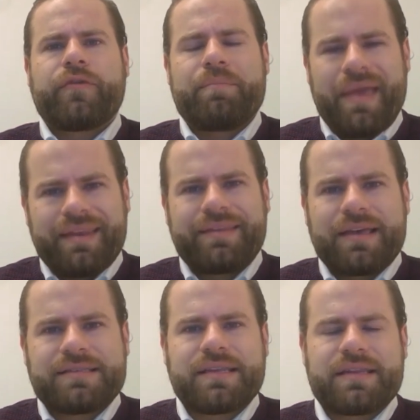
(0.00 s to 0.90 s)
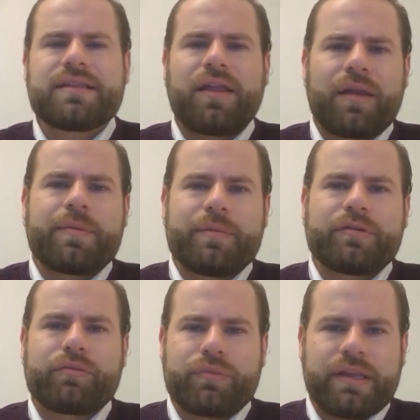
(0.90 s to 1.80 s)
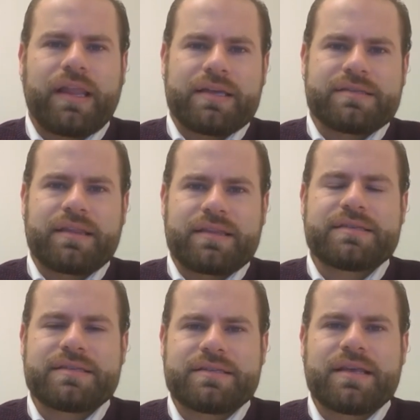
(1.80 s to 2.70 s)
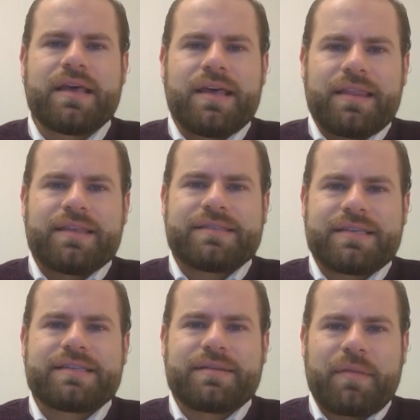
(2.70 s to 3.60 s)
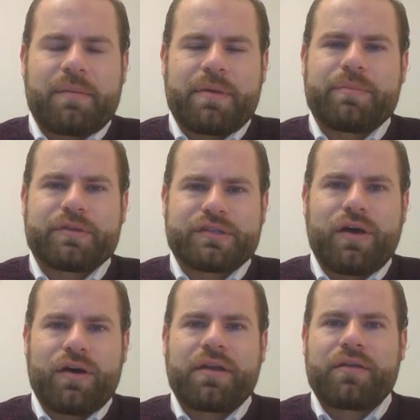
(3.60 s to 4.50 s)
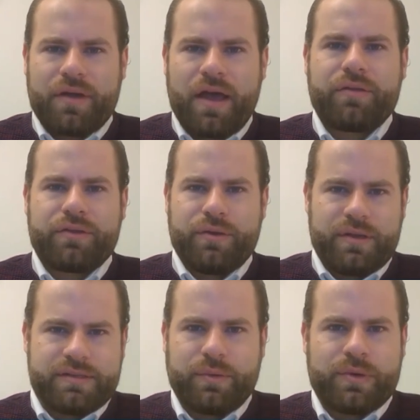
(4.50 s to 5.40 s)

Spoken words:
beta testing, this, a lot of people don't realize that this is the system that people saw in other health units.